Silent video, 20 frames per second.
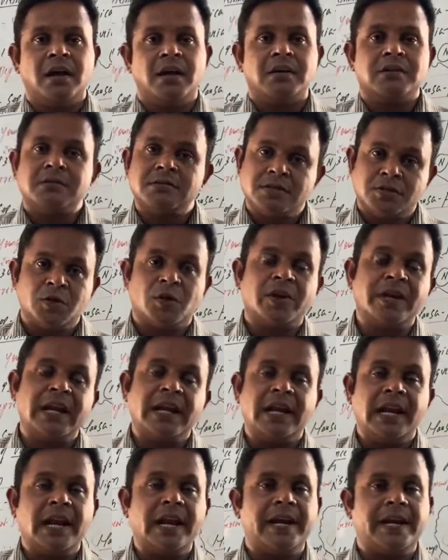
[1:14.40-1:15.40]
story
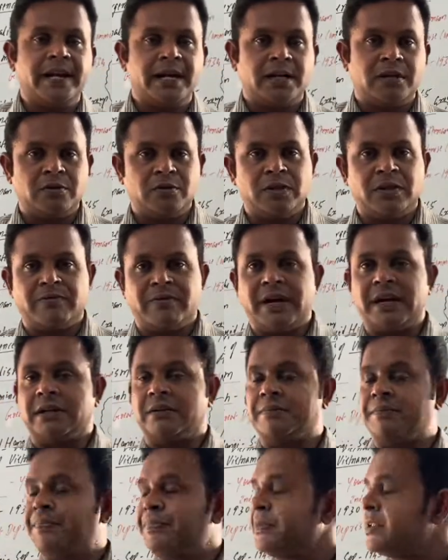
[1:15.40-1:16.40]
related to the
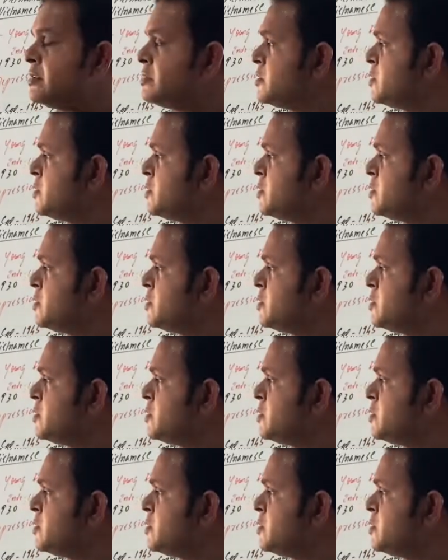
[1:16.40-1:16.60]
one.